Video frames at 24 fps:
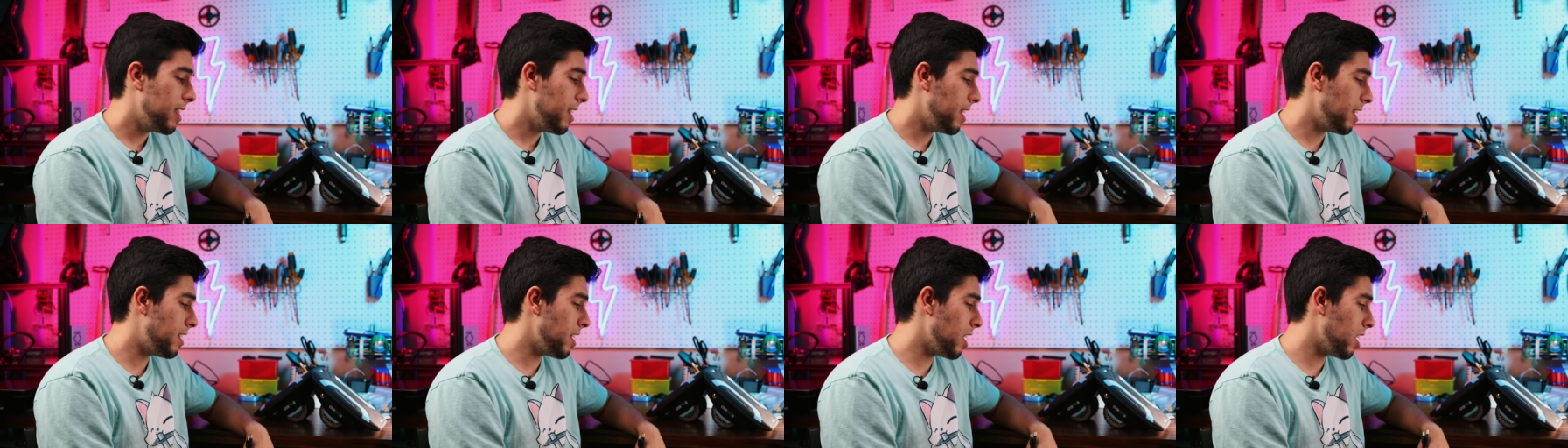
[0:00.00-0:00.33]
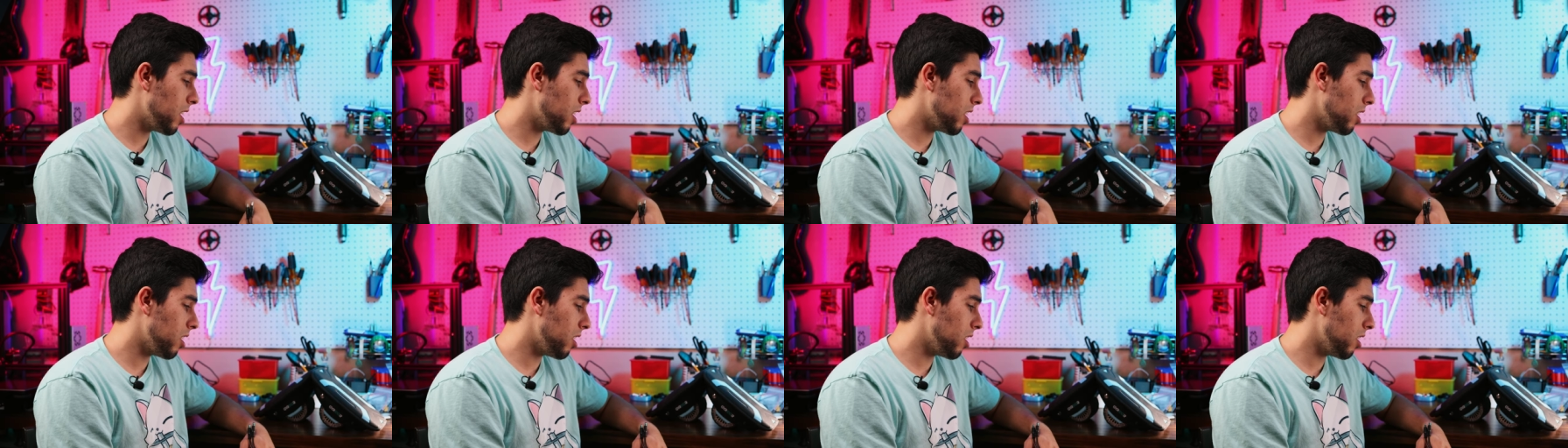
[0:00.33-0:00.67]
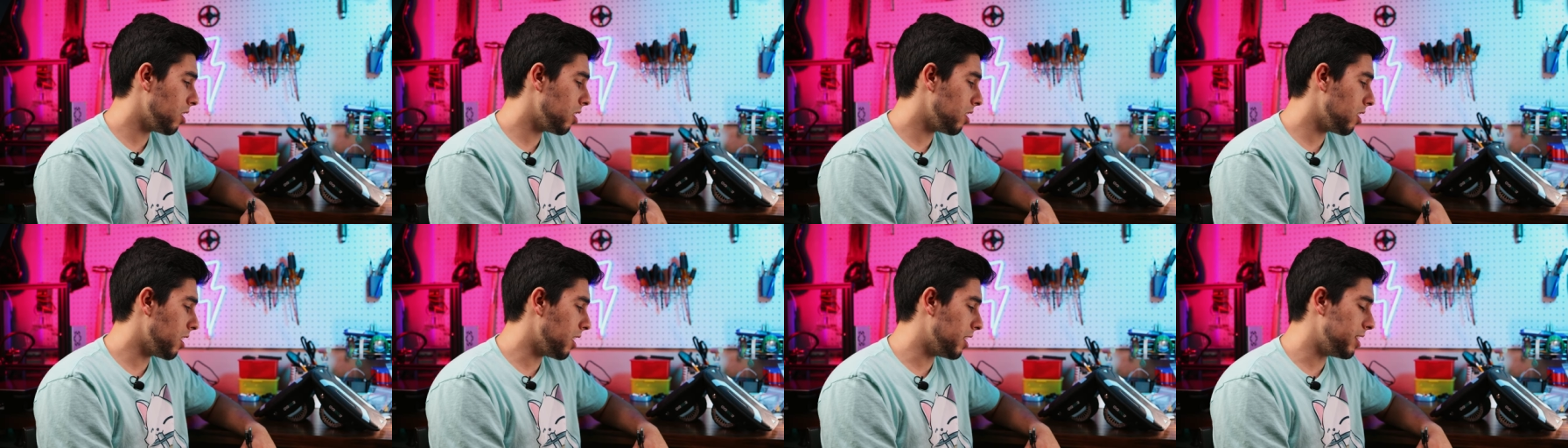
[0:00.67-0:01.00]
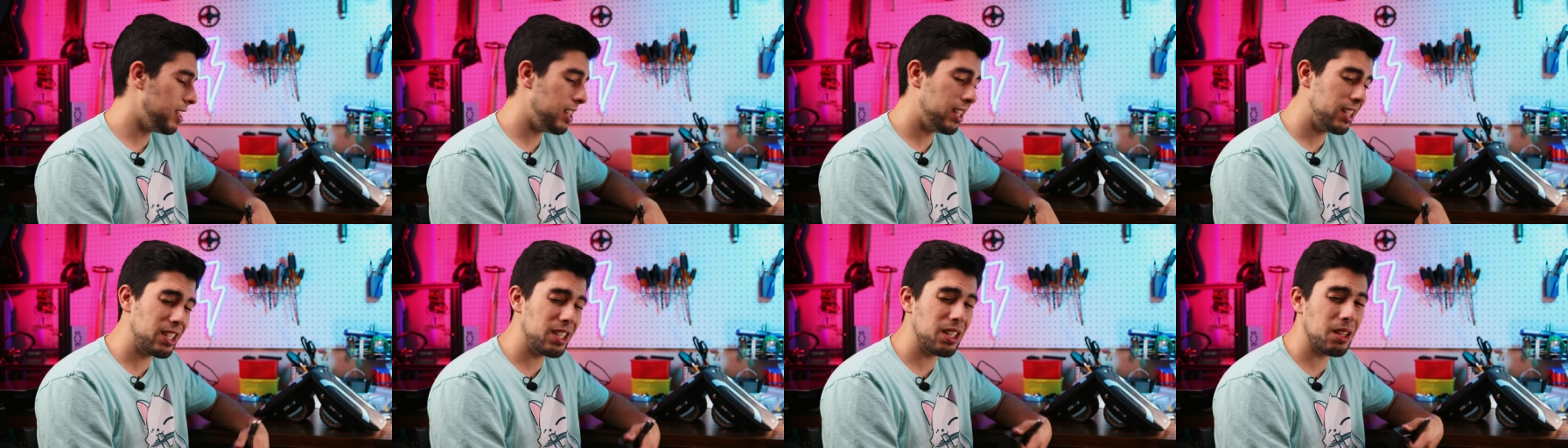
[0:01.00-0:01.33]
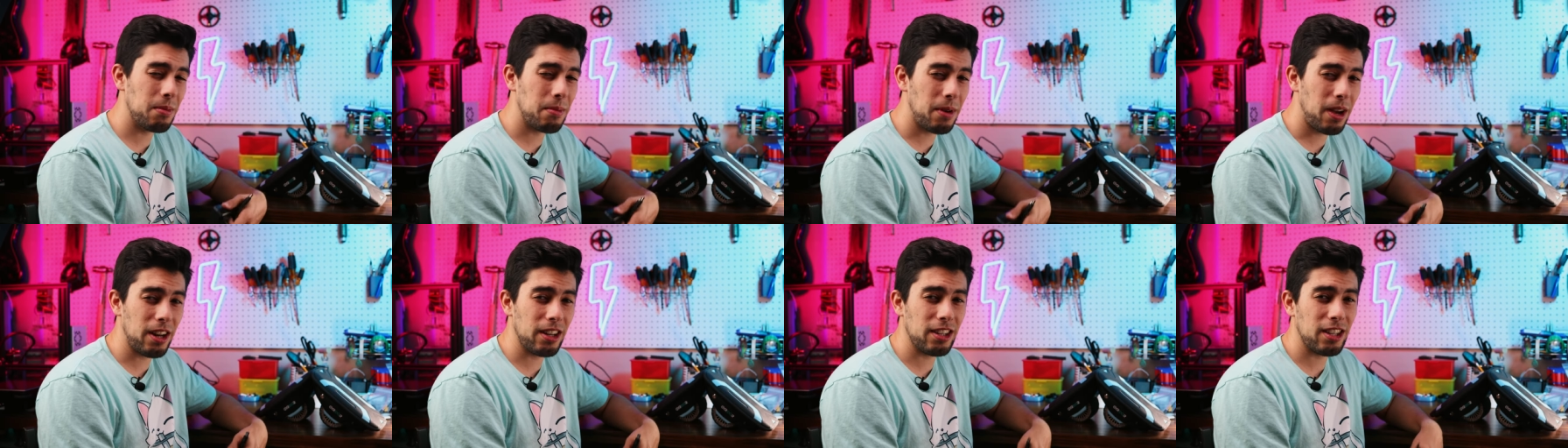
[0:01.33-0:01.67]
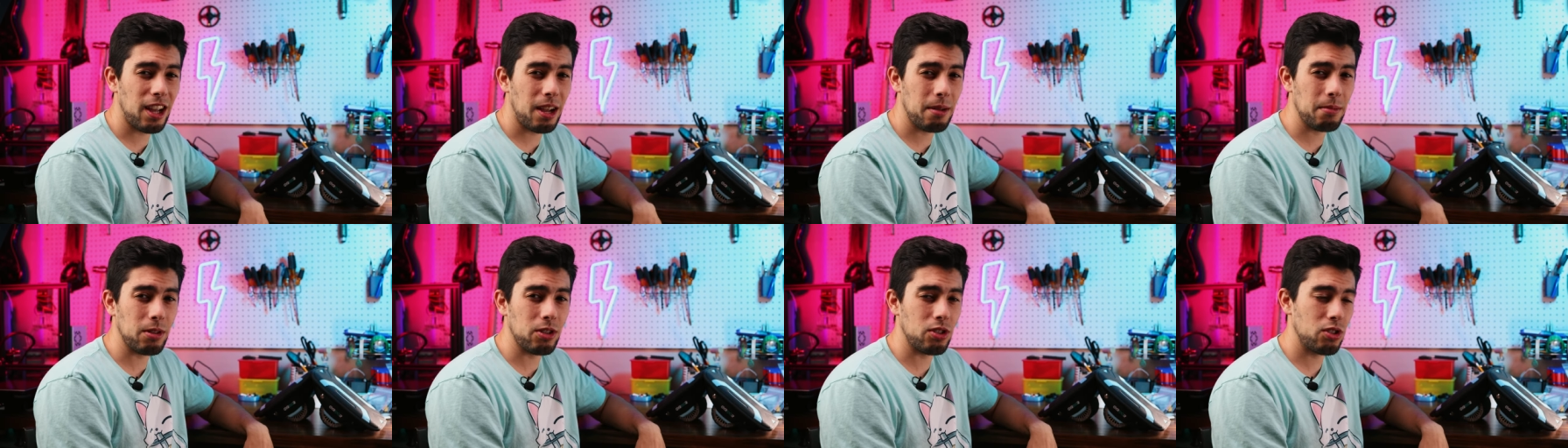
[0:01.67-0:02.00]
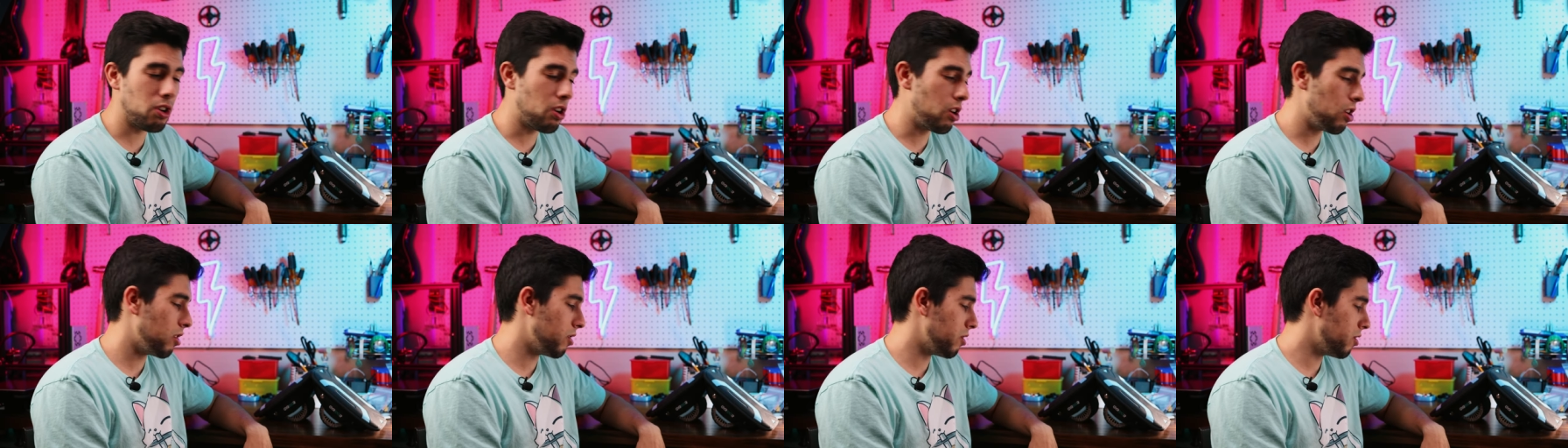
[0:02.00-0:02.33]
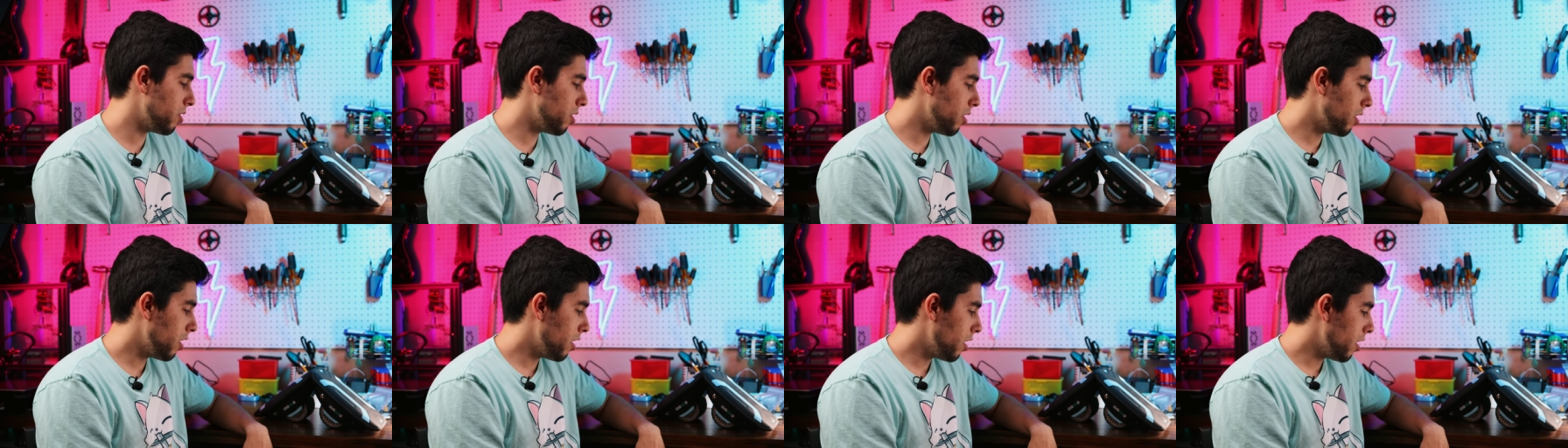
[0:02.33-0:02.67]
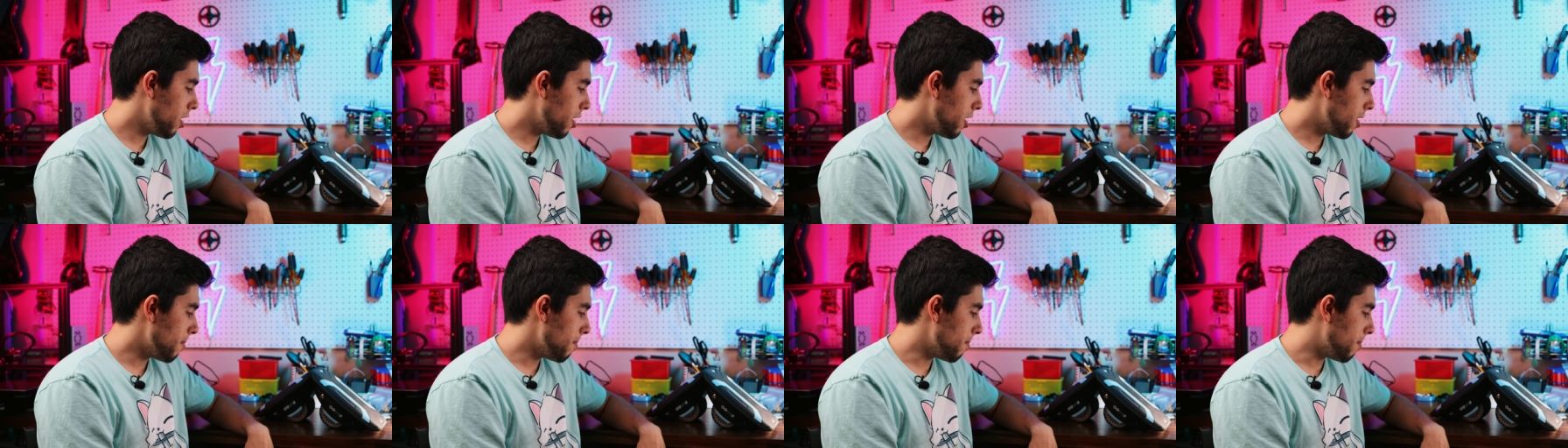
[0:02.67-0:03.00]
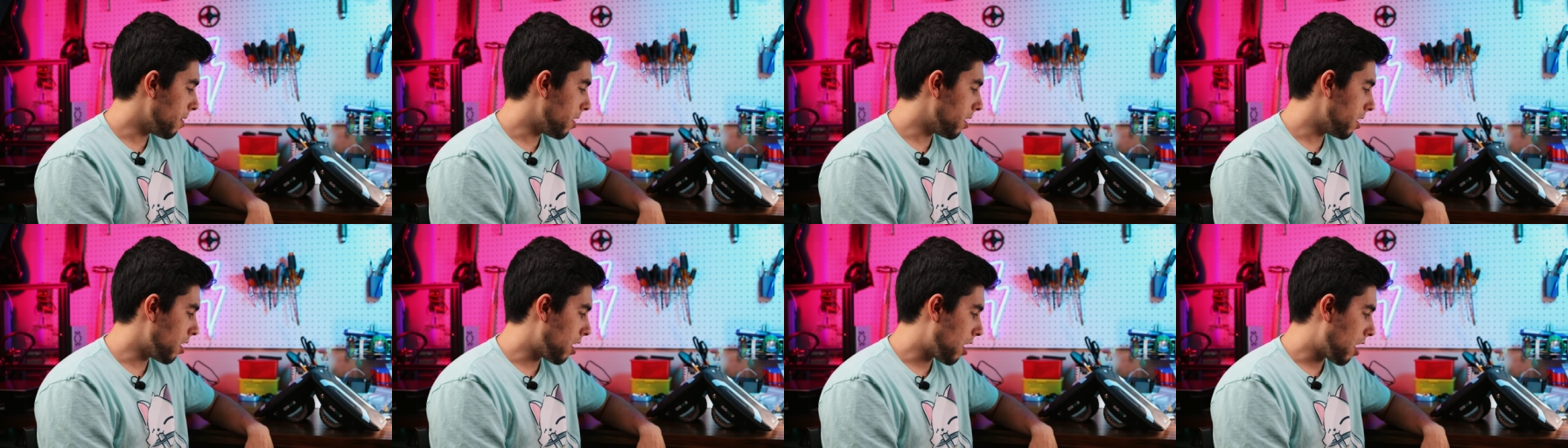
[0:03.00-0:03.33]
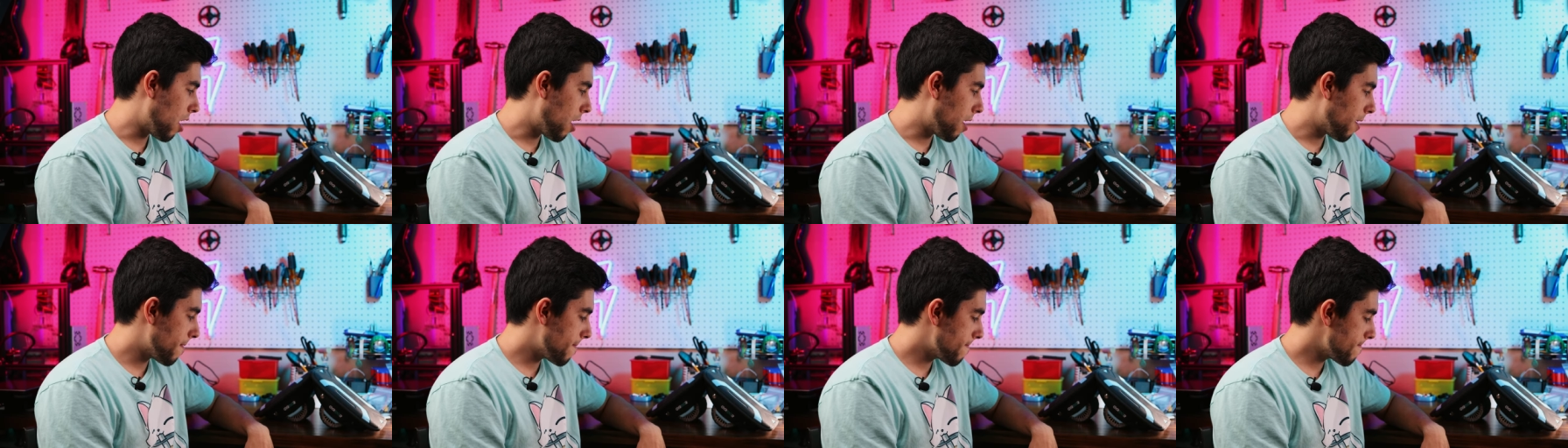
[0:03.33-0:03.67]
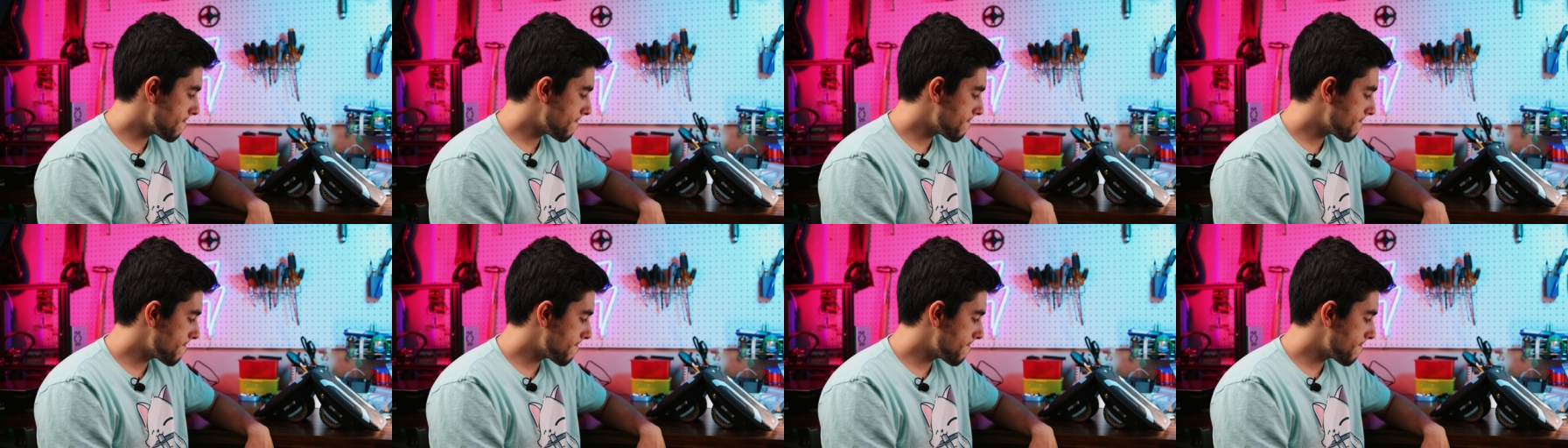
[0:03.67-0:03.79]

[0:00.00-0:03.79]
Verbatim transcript: They take a decent amount of time to charge, but uh,